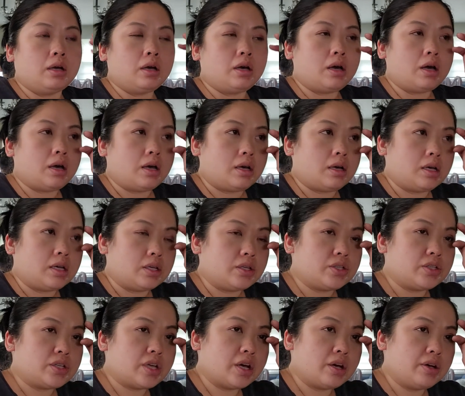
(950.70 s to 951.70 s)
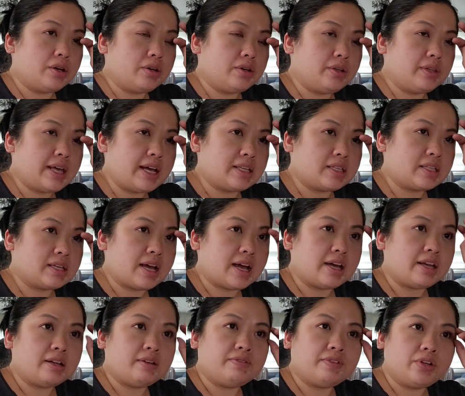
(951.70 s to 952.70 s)
Uh, so that's
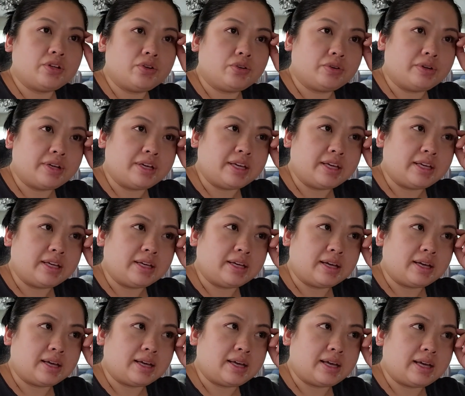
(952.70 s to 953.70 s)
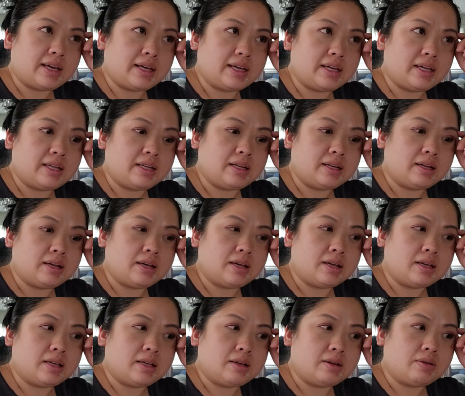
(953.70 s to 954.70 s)
kind of annoying. And
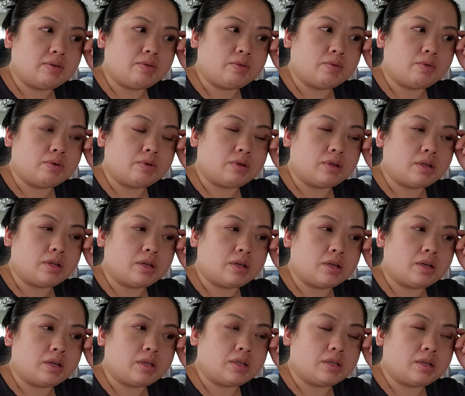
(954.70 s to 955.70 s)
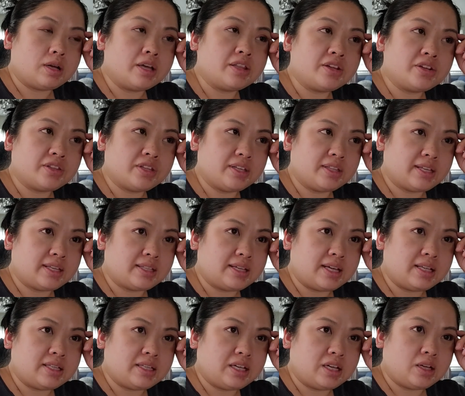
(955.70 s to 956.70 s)
the other thing that
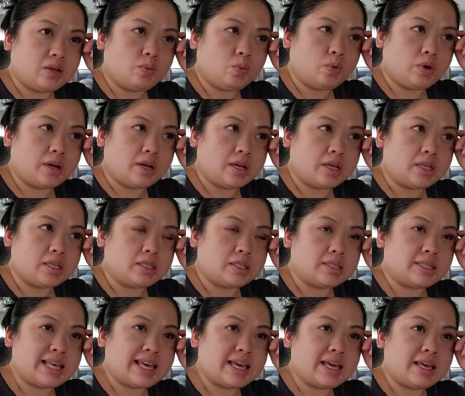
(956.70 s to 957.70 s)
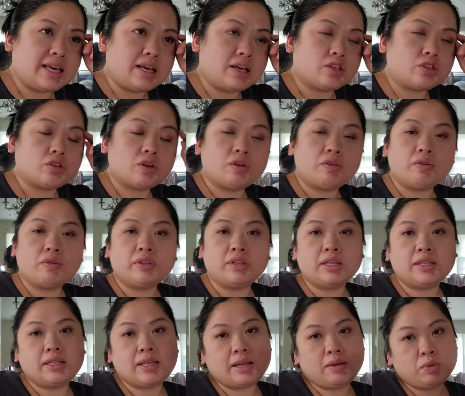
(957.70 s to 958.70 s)
they did was they, so
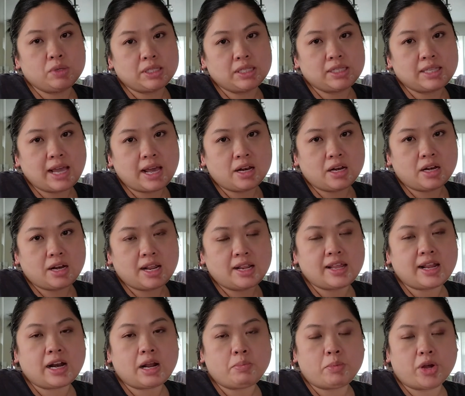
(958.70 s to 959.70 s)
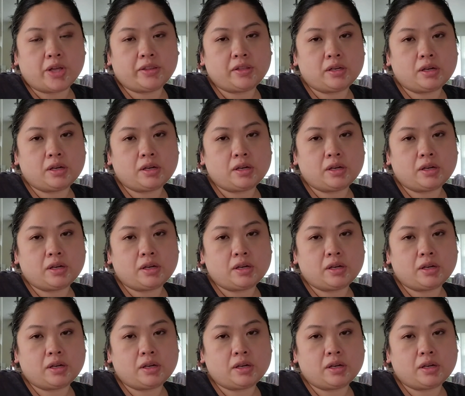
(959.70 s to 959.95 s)
the, it was a Saturday that I bought